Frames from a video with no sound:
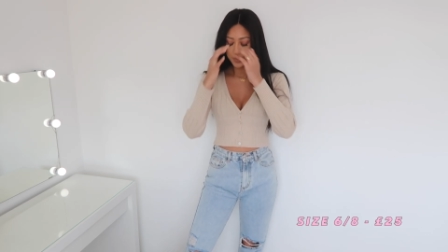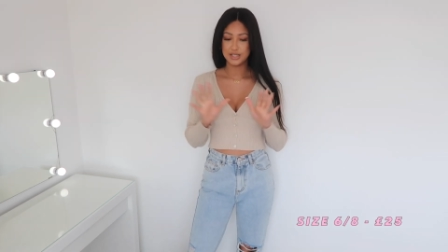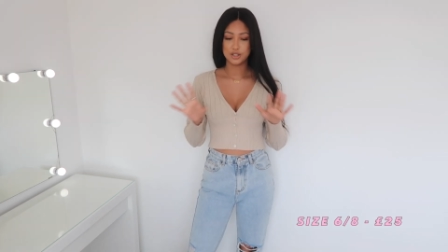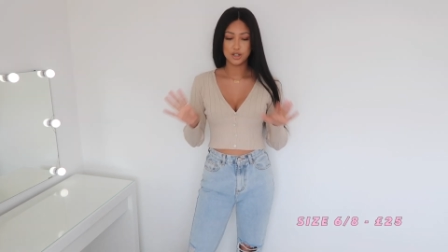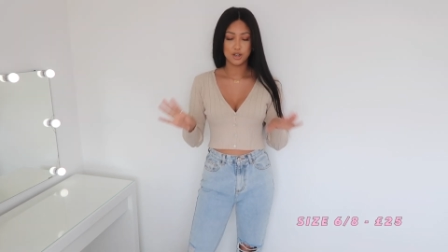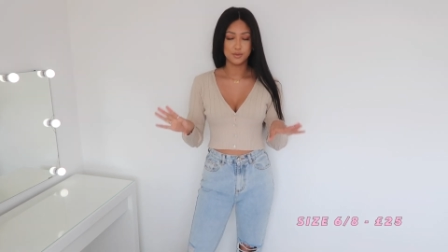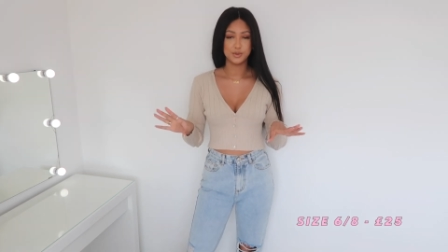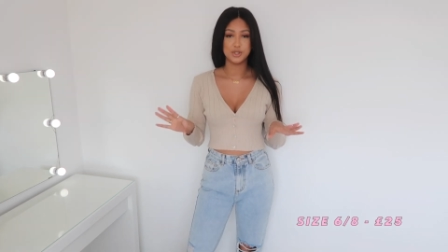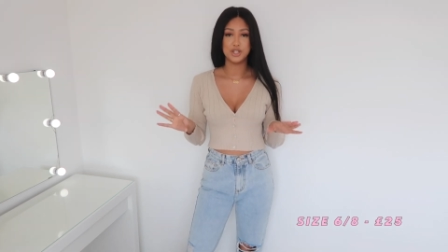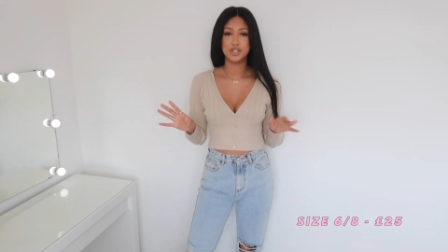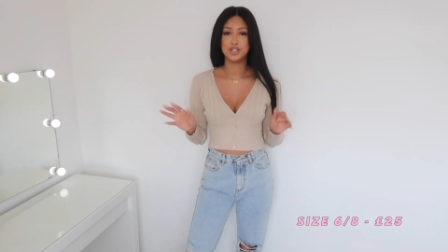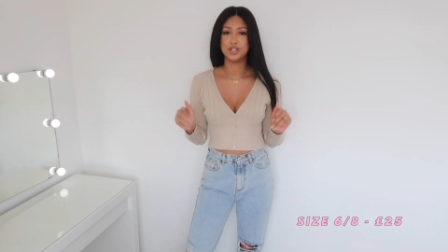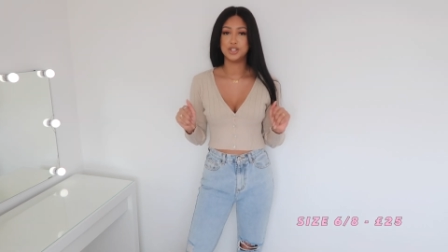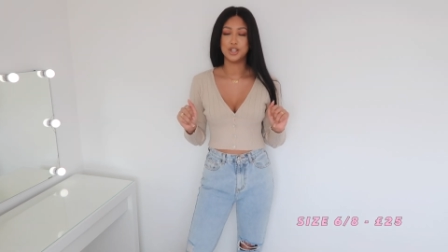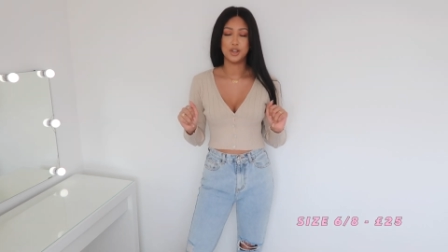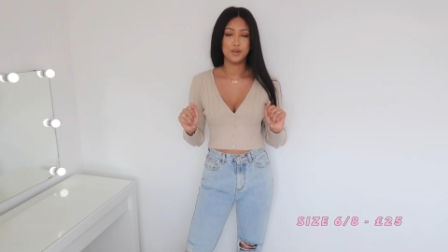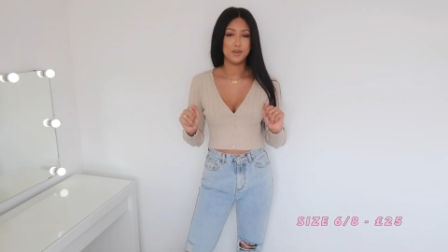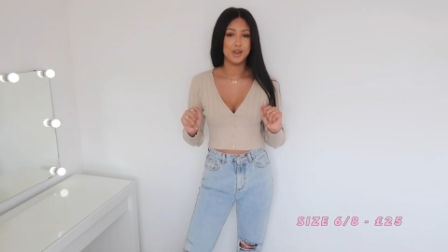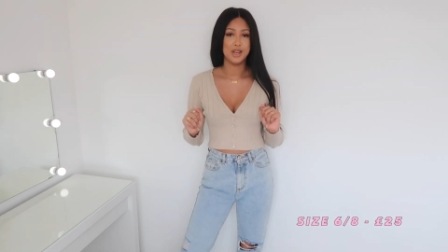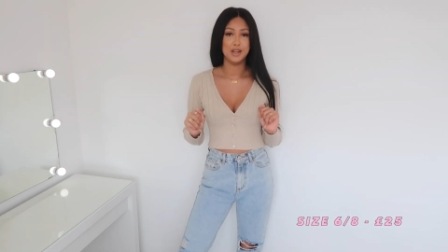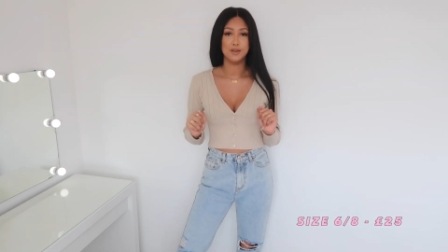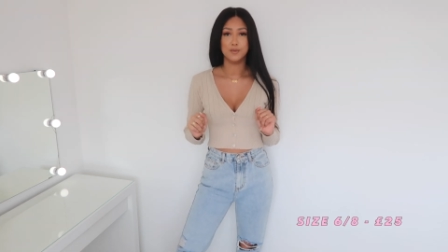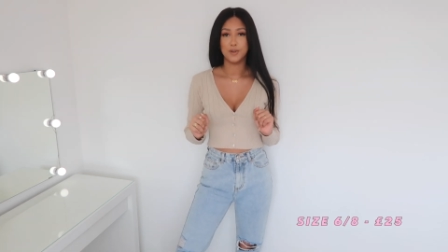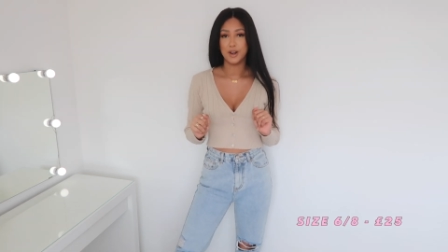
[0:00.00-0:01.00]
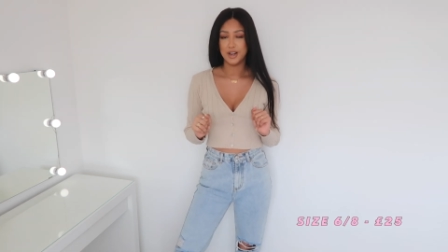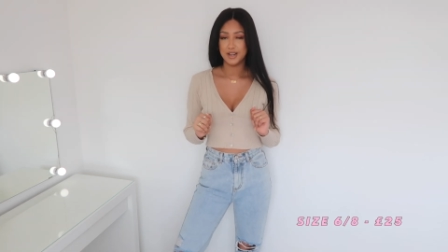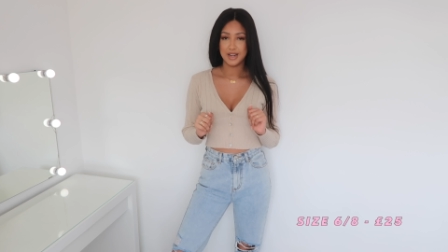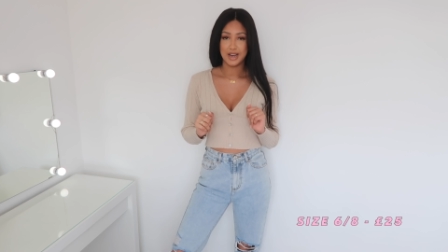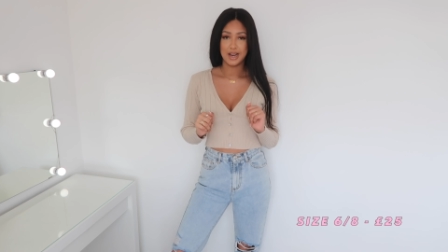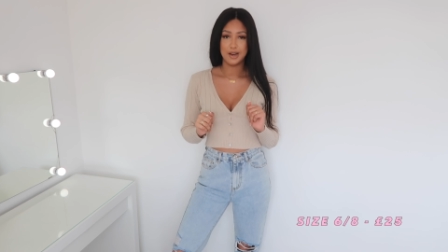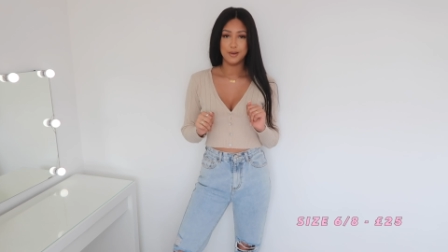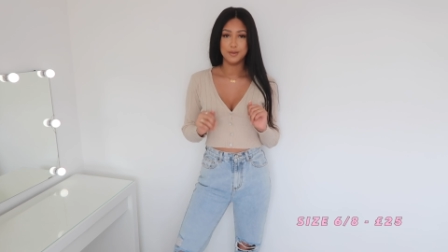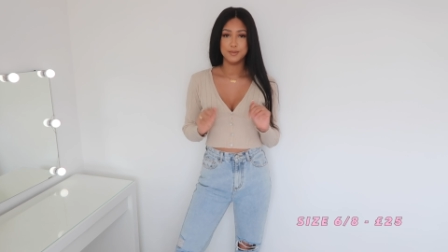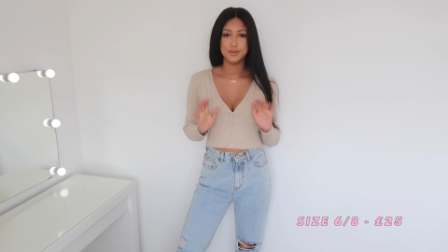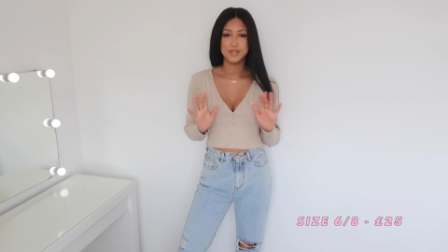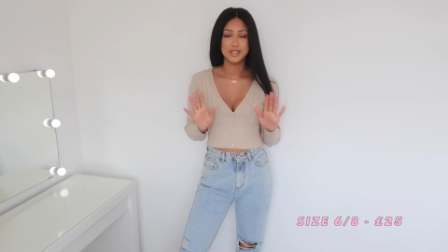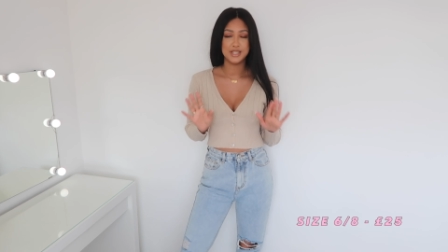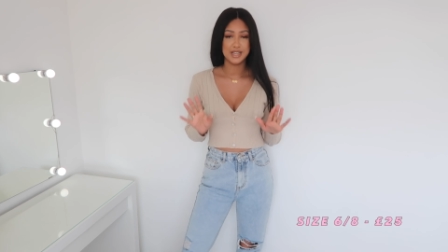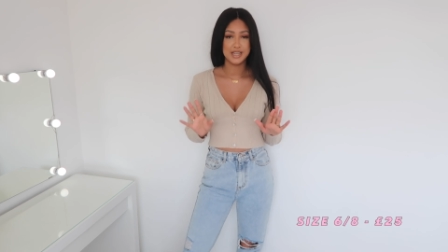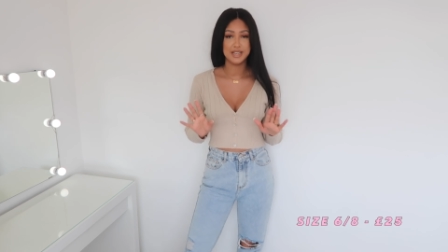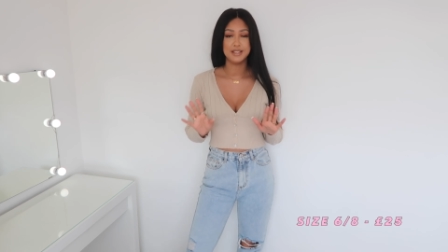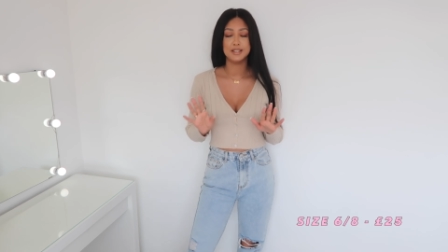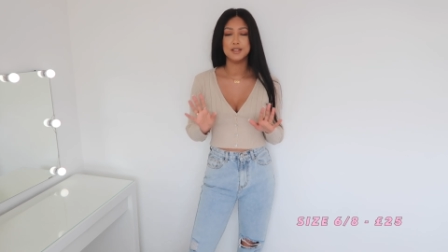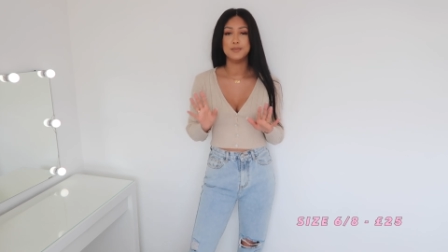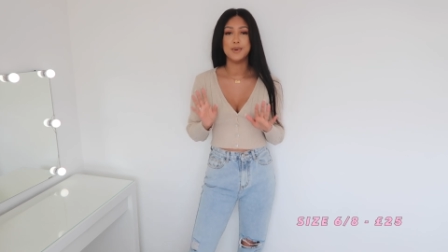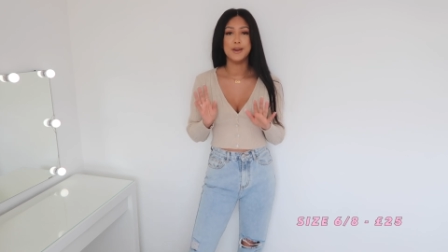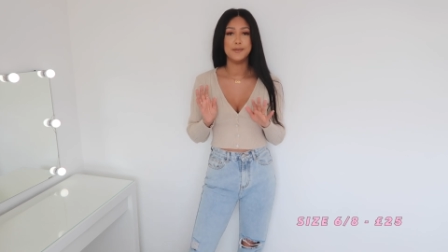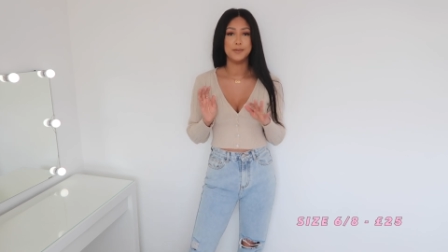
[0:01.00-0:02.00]
These tops are just so in right now. I'm
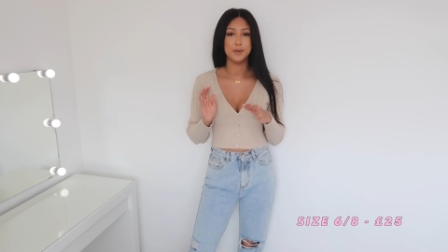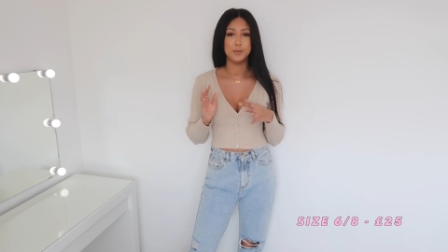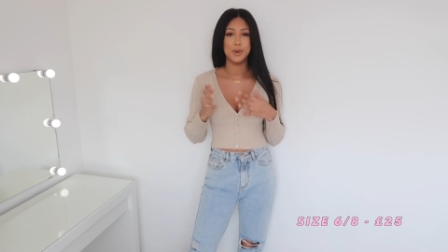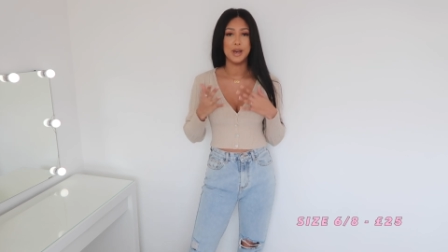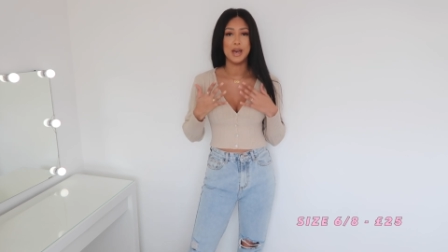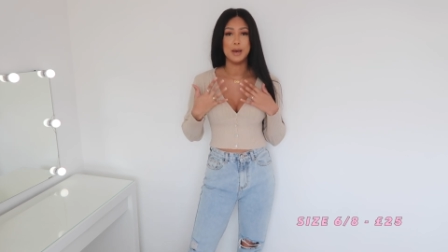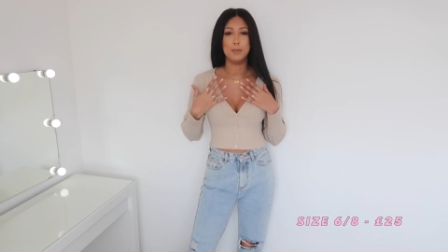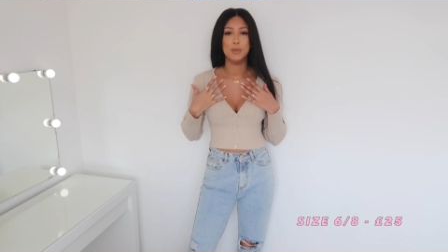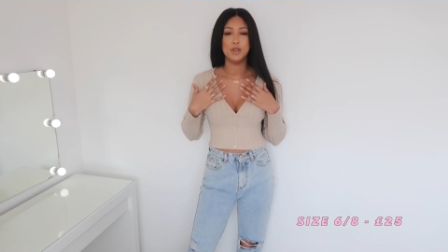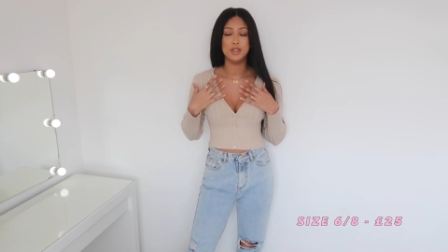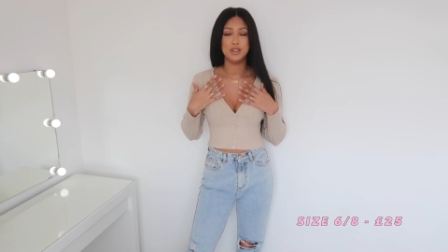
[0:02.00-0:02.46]
seeing them everywhere,